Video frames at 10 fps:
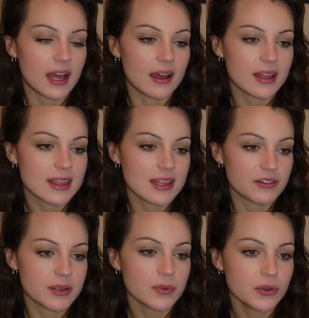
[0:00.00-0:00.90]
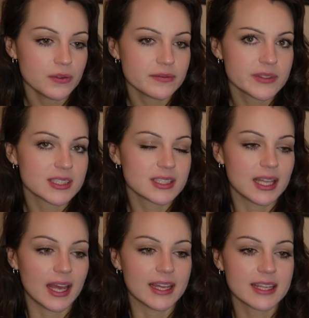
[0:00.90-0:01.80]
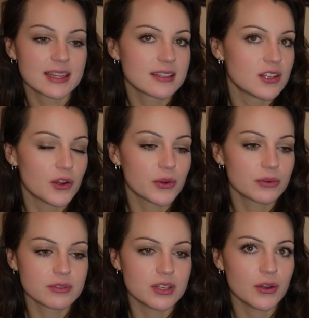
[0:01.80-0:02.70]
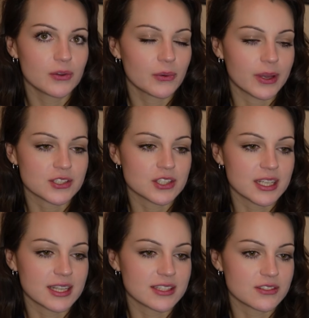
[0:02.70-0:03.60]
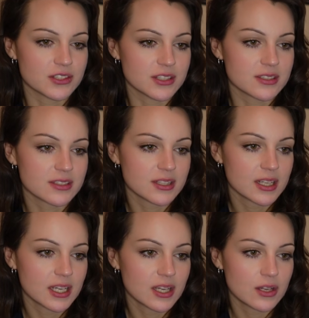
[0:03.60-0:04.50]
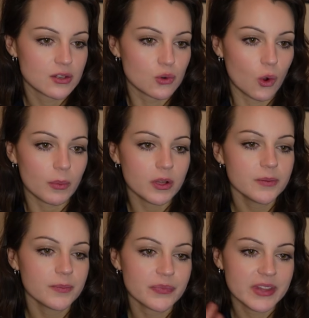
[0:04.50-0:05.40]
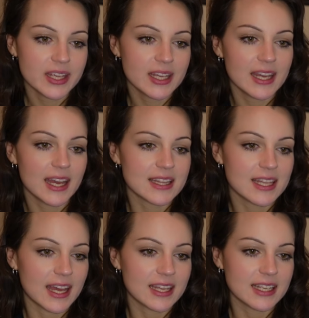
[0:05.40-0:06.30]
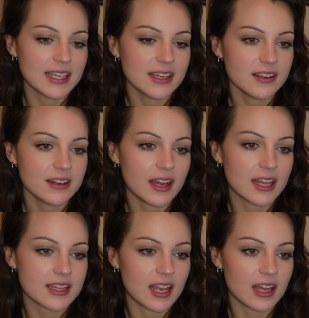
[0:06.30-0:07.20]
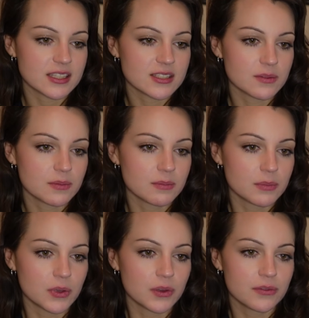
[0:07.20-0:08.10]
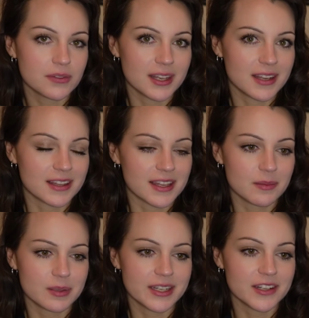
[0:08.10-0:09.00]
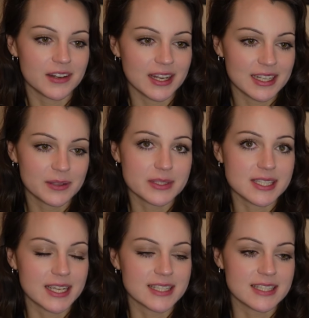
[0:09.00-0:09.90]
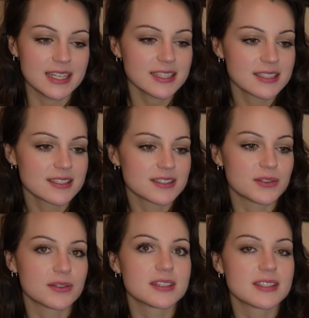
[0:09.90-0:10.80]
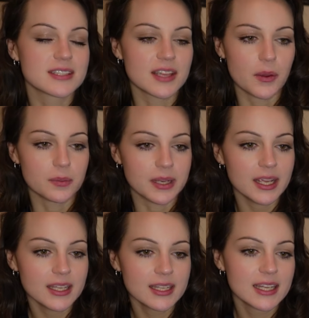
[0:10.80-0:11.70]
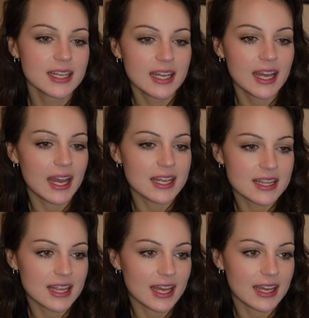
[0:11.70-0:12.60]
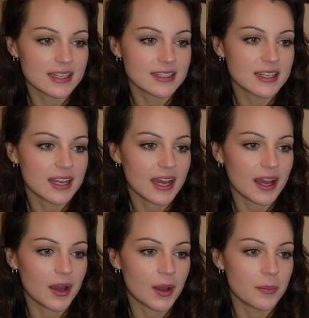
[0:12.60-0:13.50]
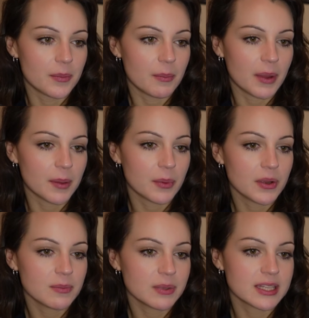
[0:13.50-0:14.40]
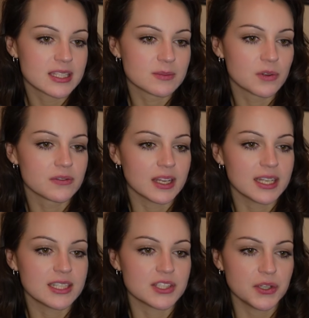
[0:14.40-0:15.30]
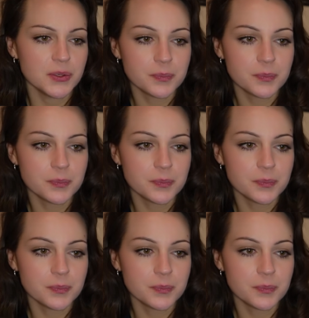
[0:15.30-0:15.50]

theory moves, no questioning, these are just normal. And then here, the last move that I think I played correctly was a6, so this is the opening. And then my opponent played this move, knight e2,